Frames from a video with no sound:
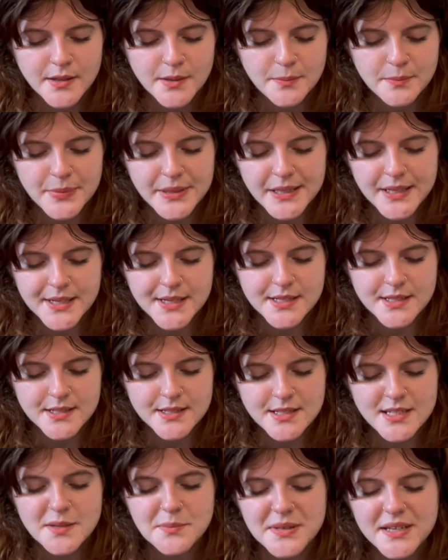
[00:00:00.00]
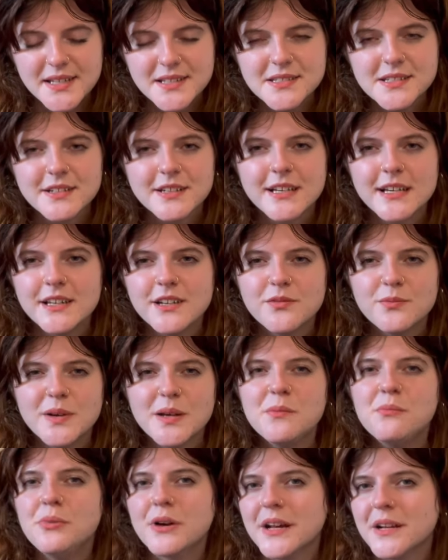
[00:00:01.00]
because DPNs are kind of
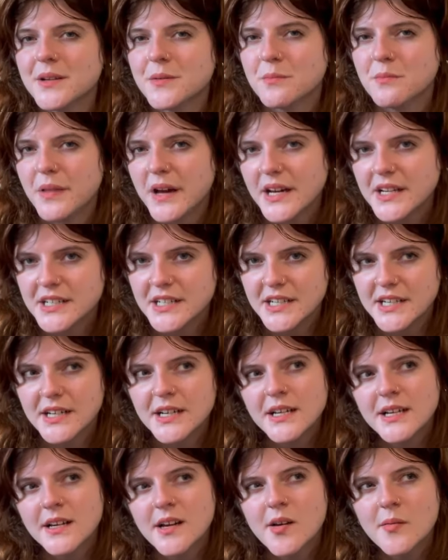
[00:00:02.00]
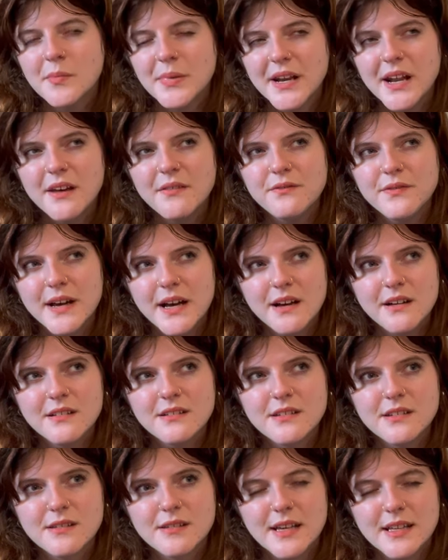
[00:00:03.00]
my bread and butter, but I
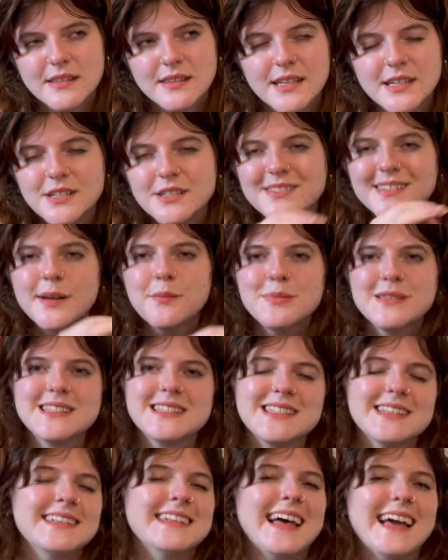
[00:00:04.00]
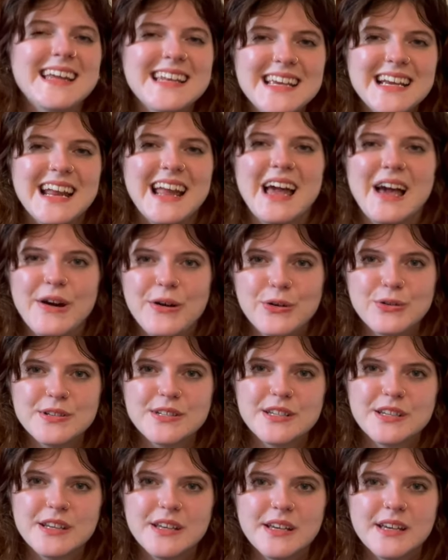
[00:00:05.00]
found that they just kept sliding
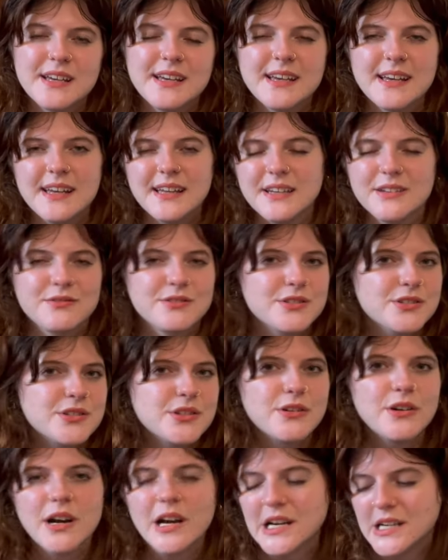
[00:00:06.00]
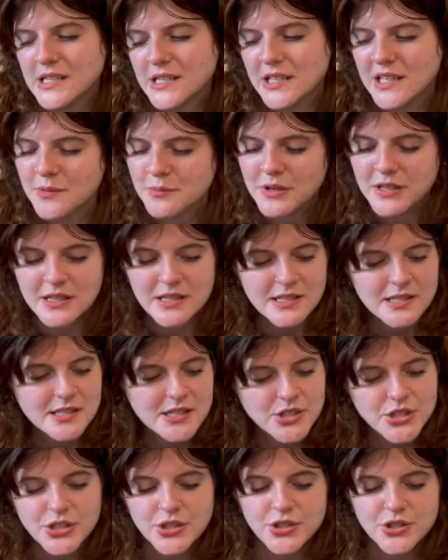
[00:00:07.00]
out, and it was so hard to keep all the
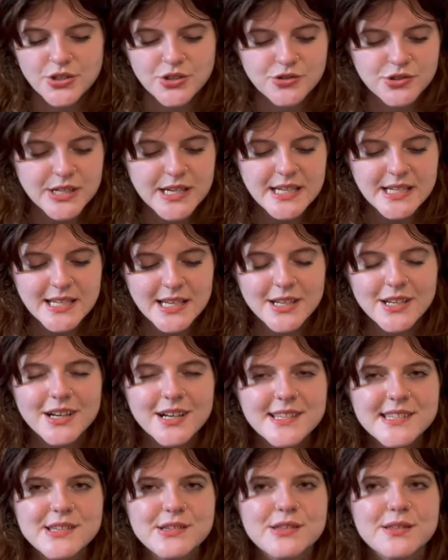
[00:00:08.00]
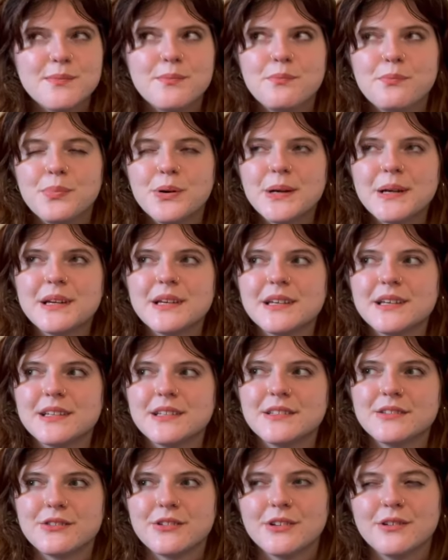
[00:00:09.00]
stitches straight. And also the book
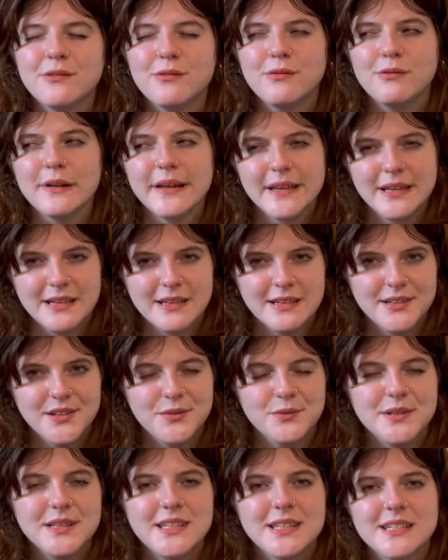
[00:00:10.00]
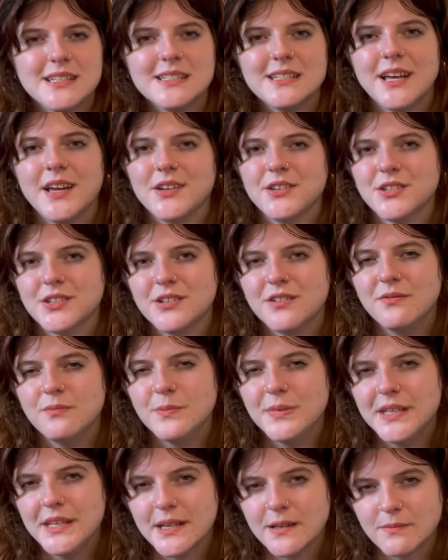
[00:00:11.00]
is sort of written with the intention of
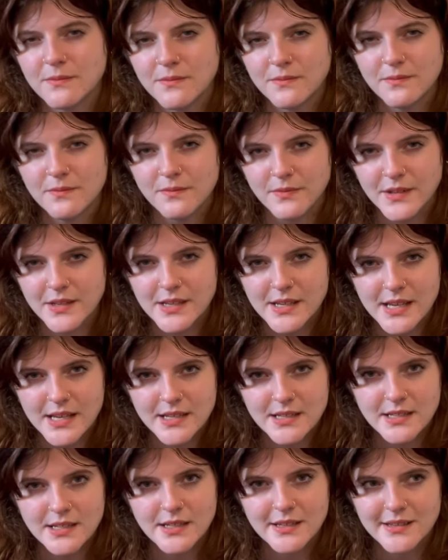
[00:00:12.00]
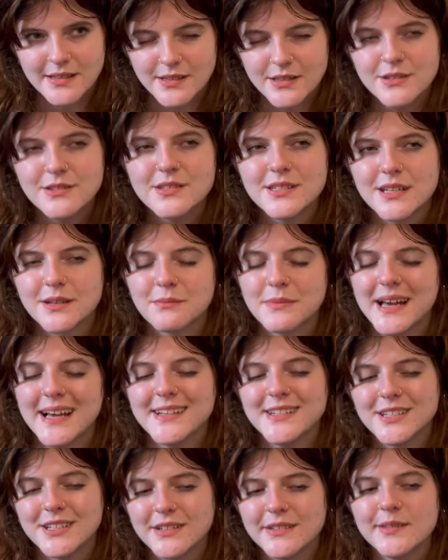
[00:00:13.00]
being knit using
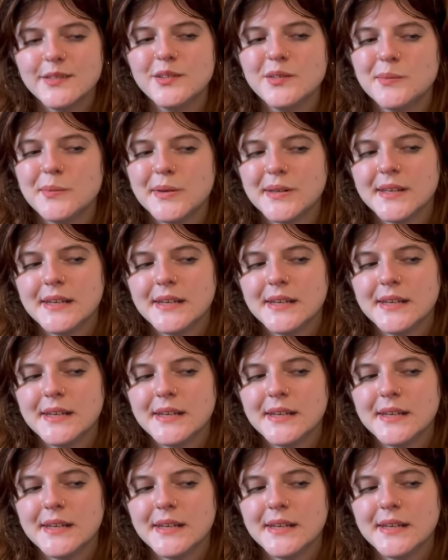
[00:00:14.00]
Magic Loop,